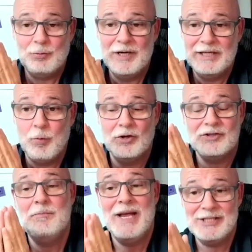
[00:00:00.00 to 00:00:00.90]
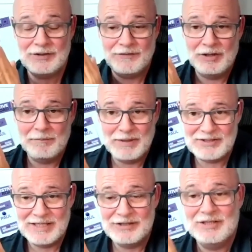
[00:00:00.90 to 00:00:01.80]
with what's best for the
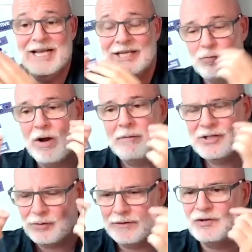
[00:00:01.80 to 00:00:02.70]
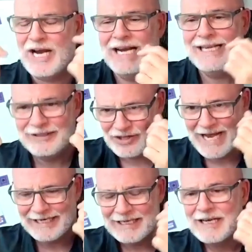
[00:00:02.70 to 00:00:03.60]
business, and that's why we sort of challenge that